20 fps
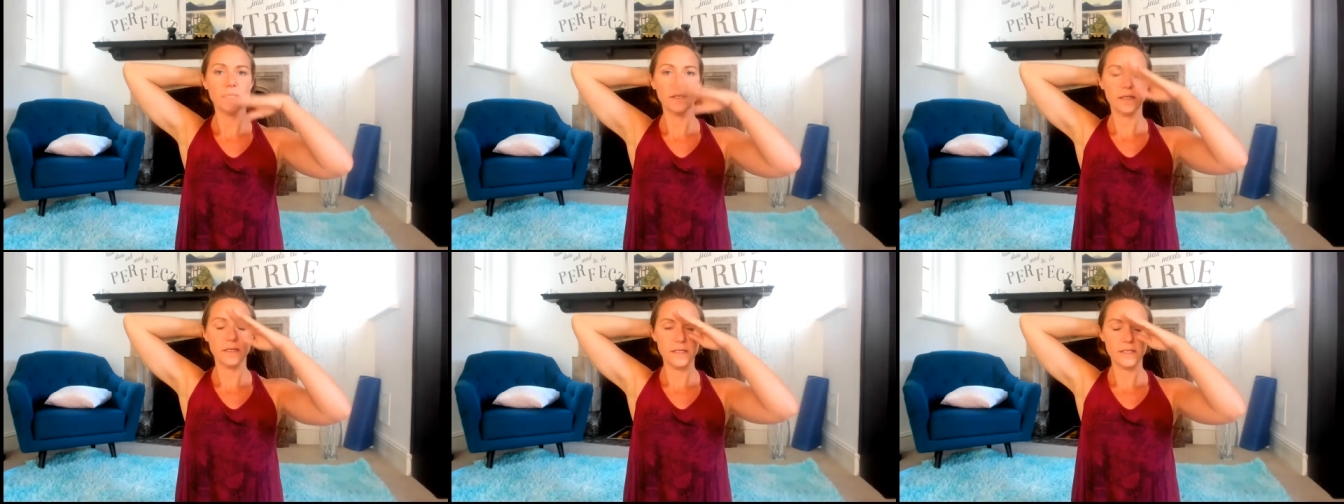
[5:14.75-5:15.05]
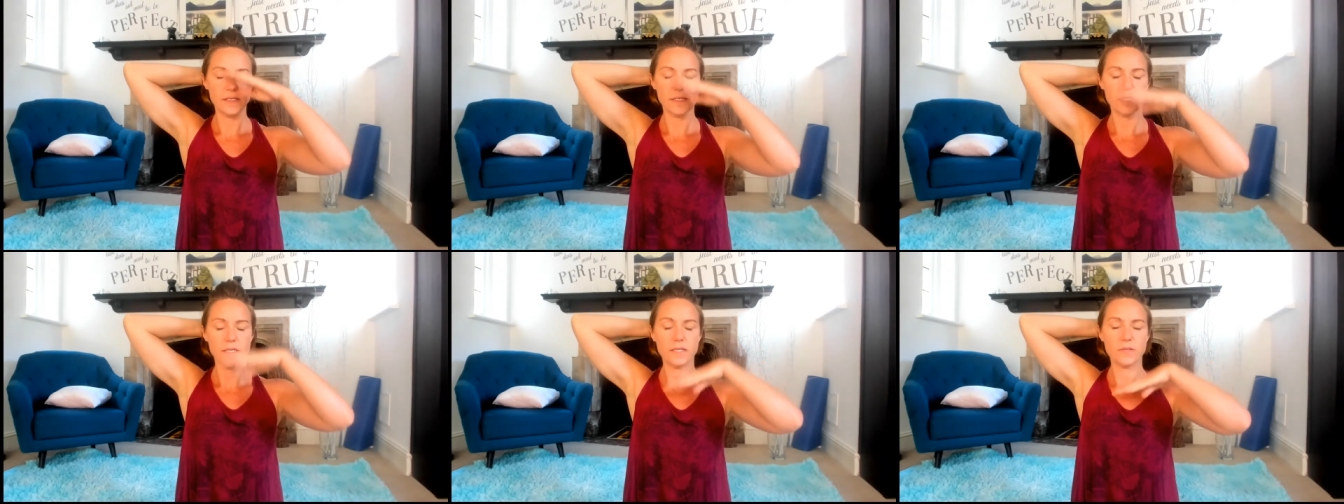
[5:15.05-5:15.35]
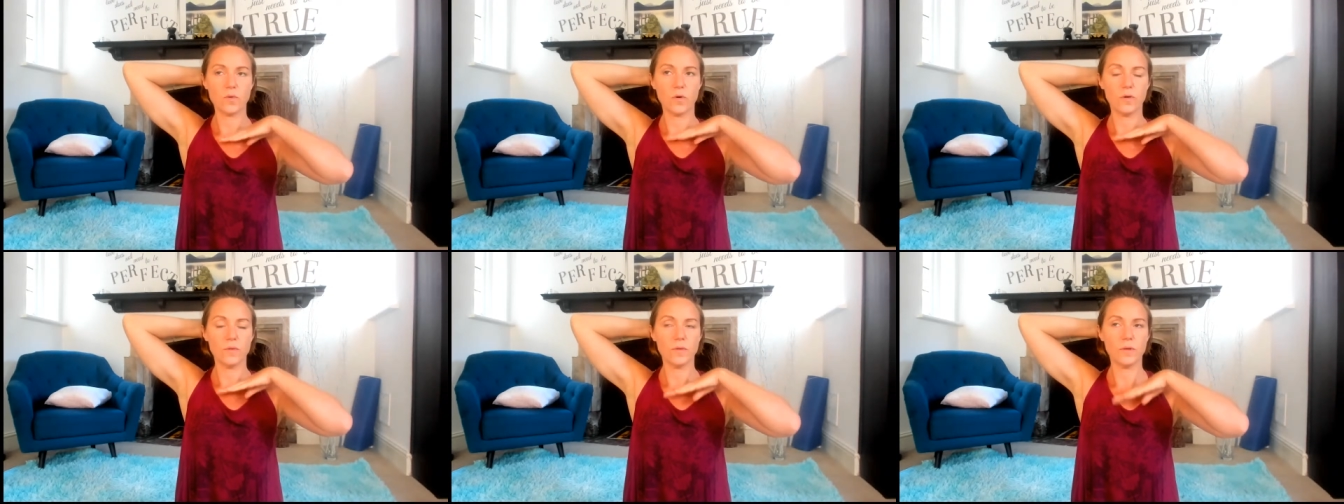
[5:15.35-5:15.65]
This is
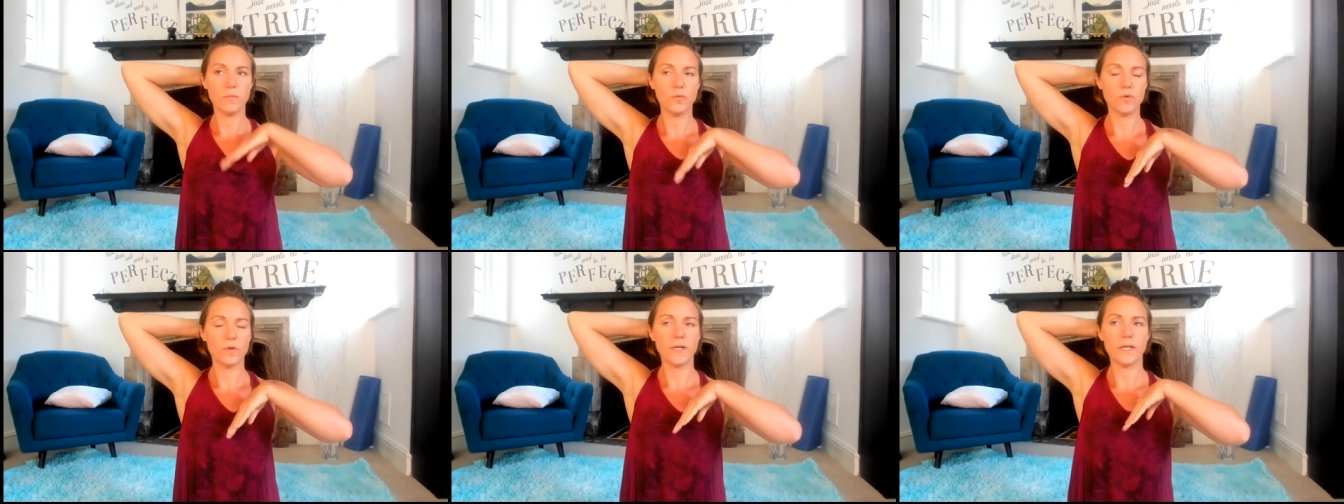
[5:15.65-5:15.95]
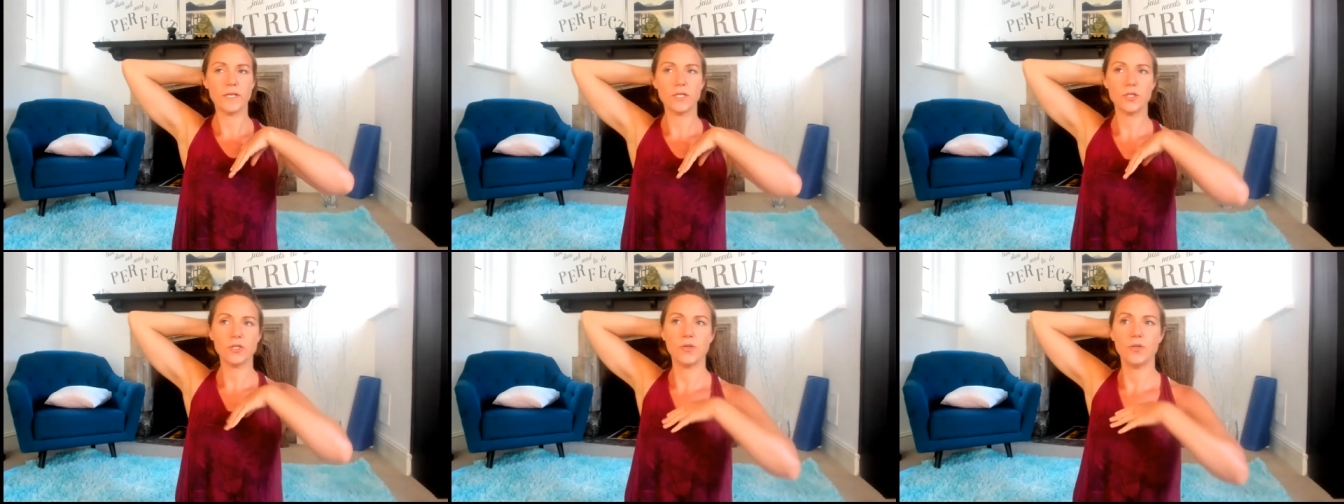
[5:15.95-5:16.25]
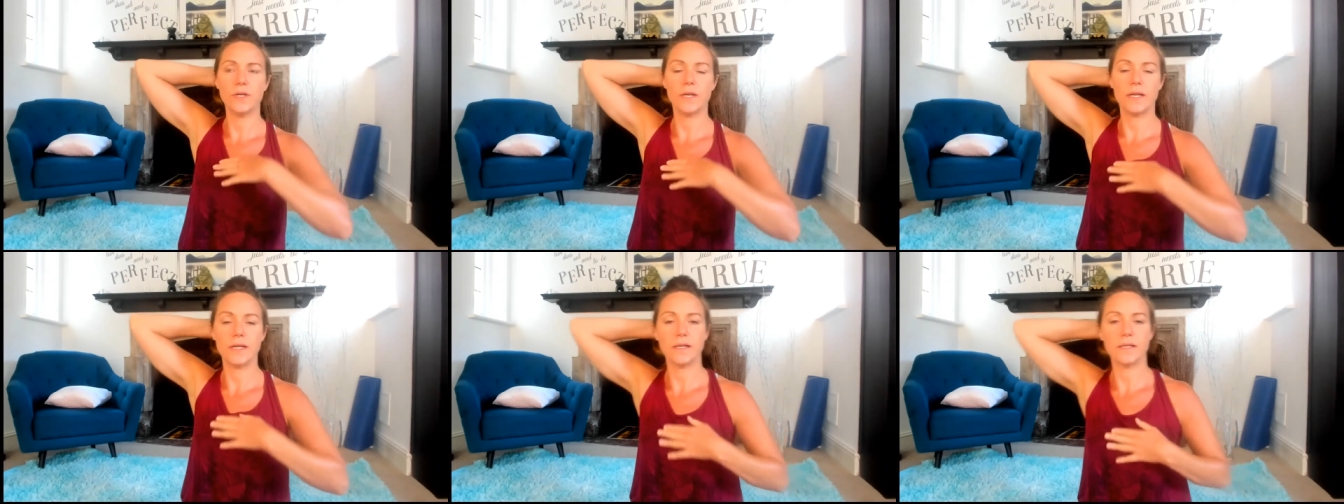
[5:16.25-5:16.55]
what the morning
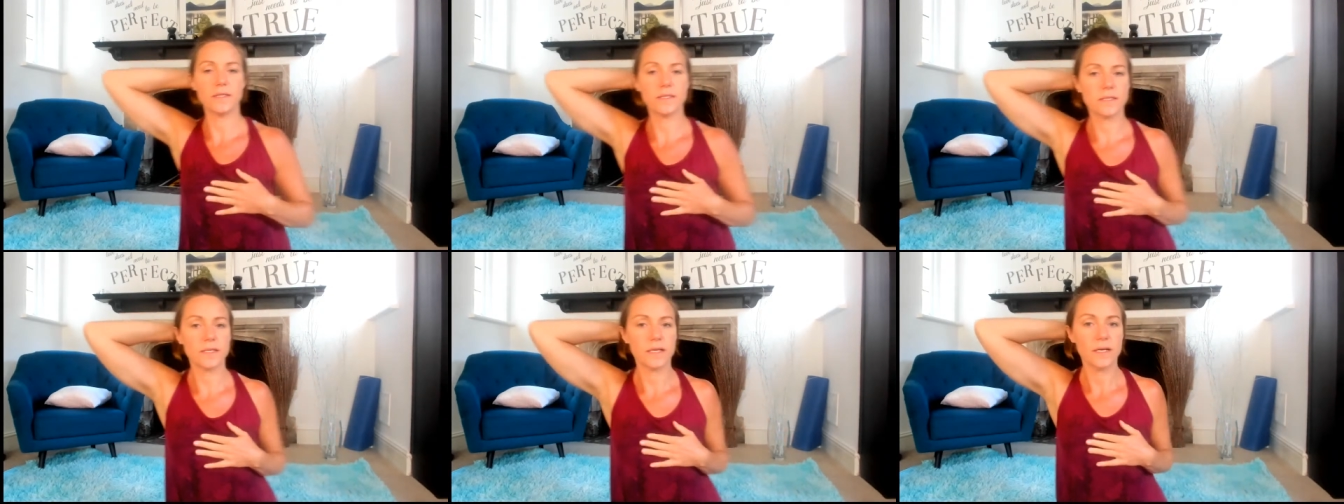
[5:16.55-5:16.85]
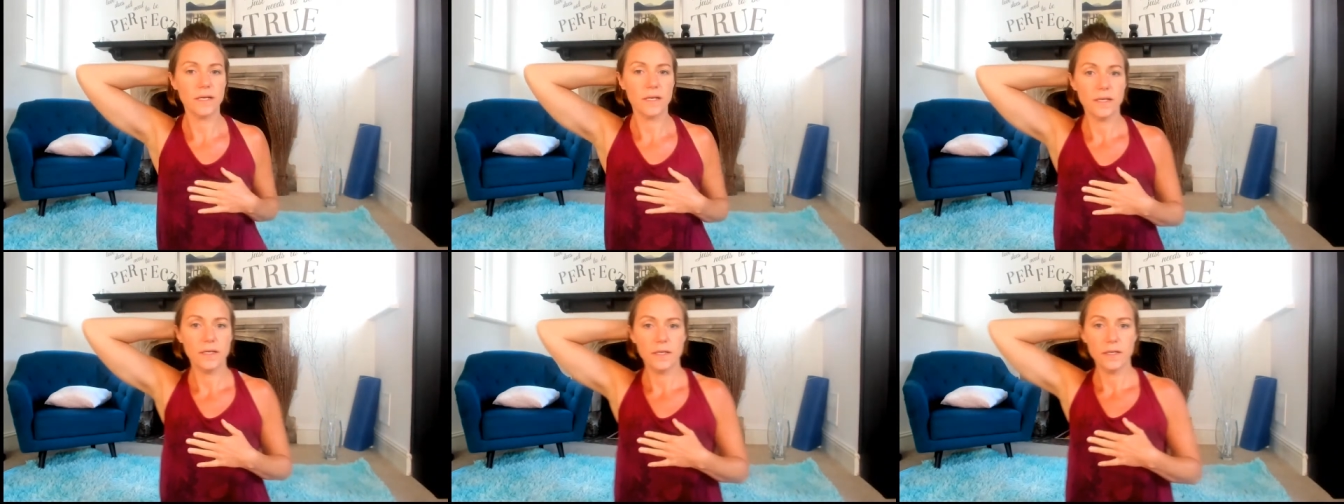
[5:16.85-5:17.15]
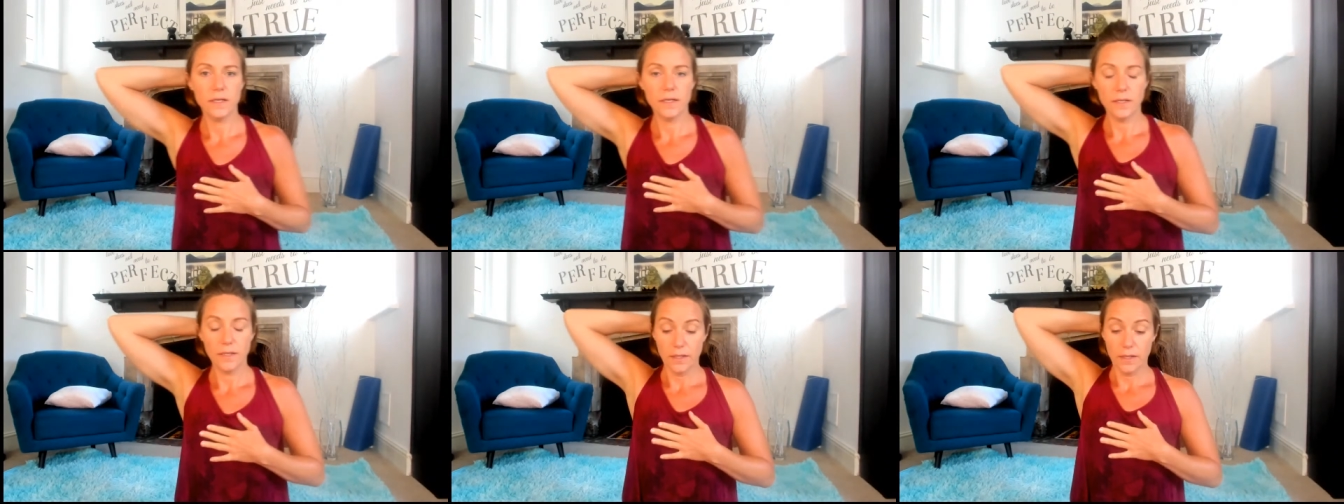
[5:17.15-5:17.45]
tune-ins,
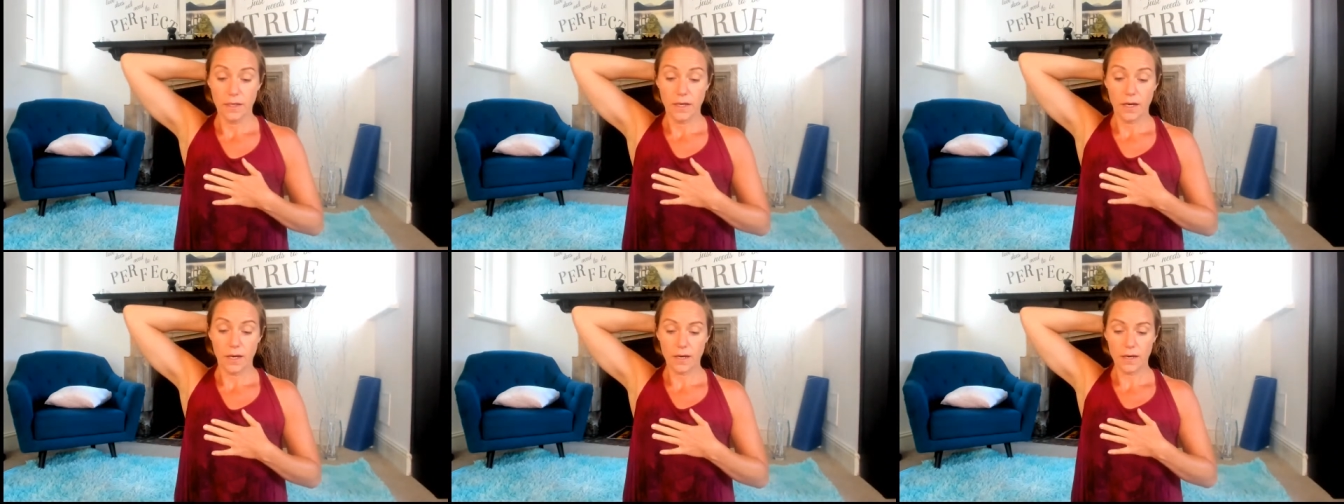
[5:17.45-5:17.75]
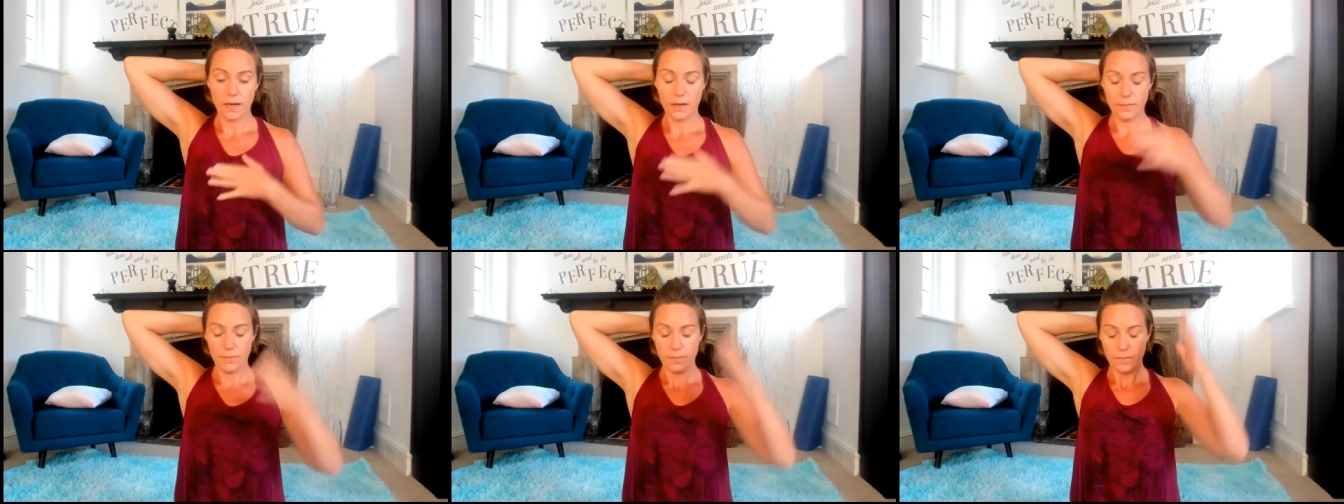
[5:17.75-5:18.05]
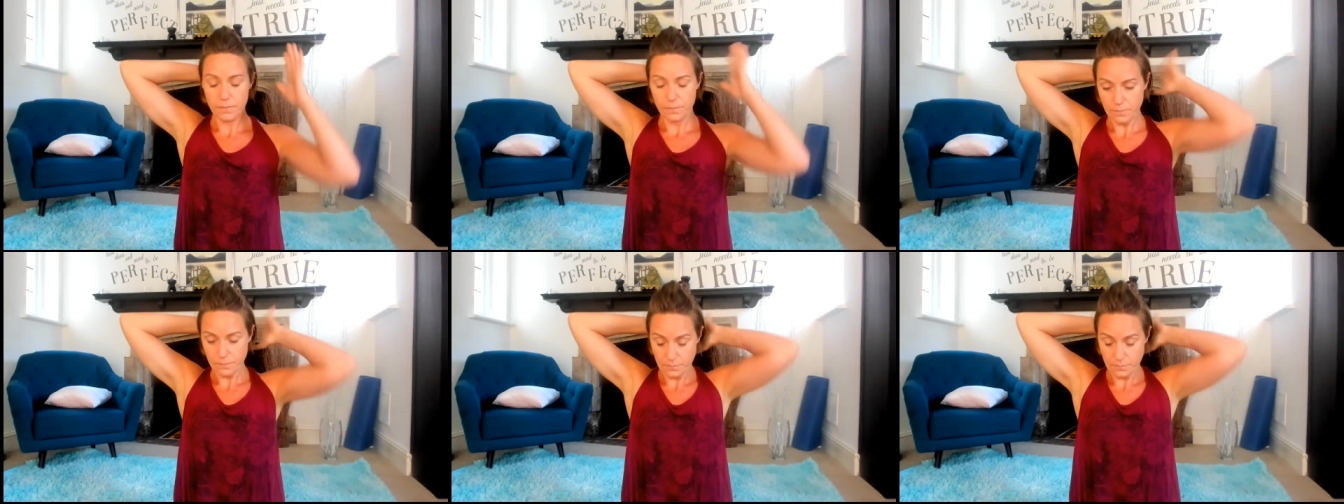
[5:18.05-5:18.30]
for